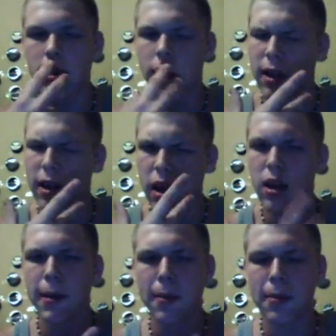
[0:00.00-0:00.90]
I got a
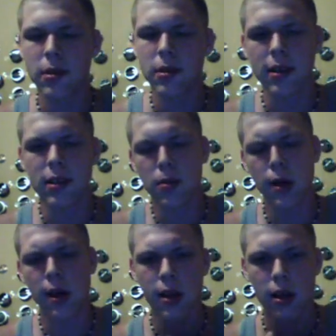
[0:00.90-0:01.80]
couple slices of
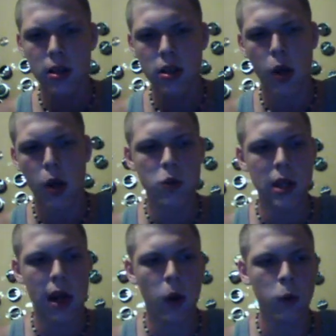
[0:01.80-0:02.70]
bread, and I chomped those
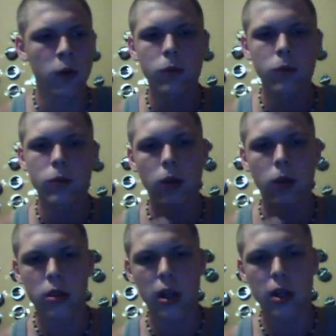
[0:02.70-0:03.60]
down.
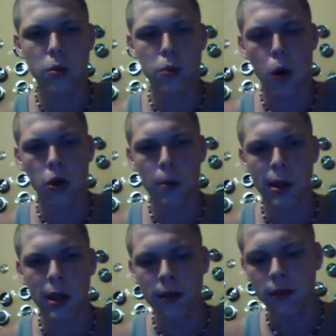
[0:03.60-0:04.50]
Got some water in
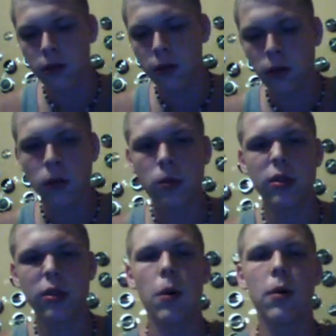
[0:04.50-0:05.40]
me.
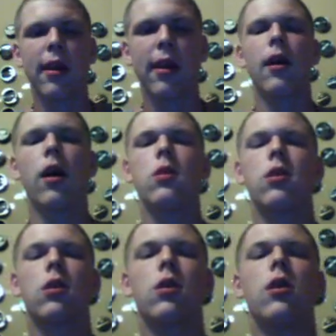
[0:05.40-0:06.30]
And I went and laid down. I was
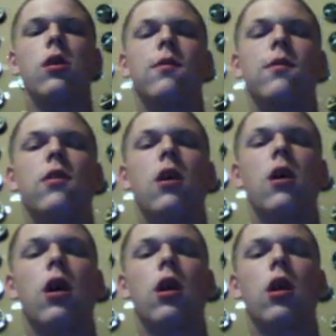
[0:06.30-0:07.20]
like, oh, fuck.
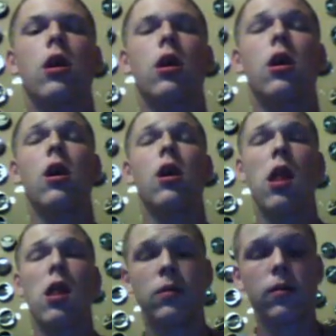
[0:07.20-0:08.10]

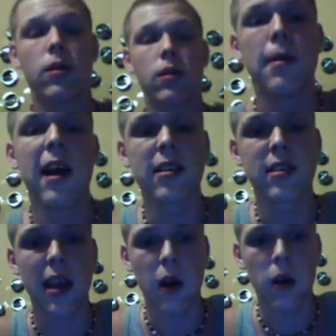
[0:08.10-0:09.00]
And I passed
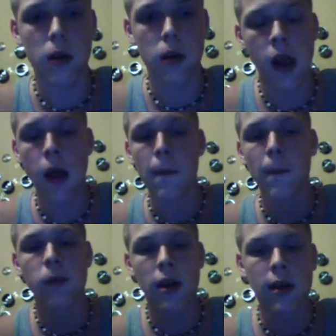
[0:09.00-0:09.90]
out.
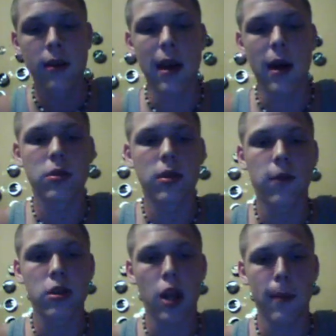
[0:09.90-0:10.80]
That was the
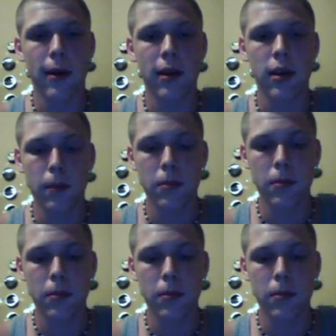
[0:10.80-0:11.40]
first time I dipped.